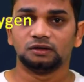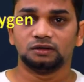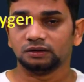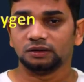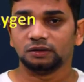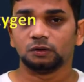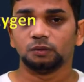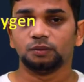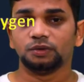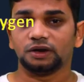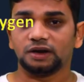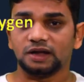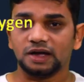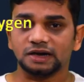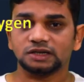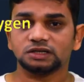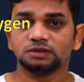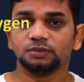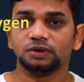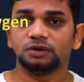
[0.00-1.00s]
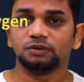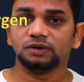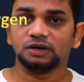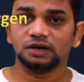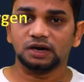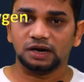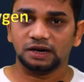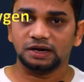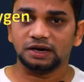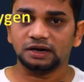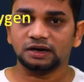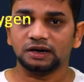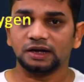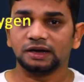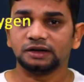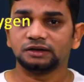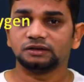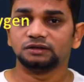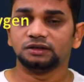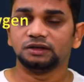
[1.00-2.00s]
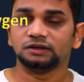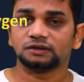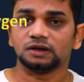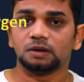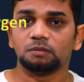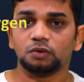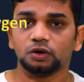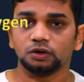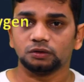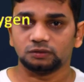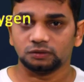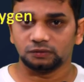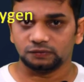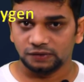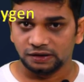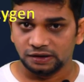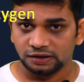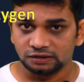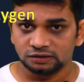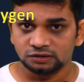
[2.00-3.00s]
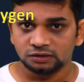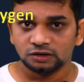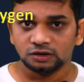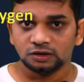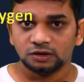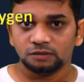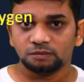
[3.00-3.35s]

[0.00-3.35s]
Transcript: There will be reaction between iron and these components of air,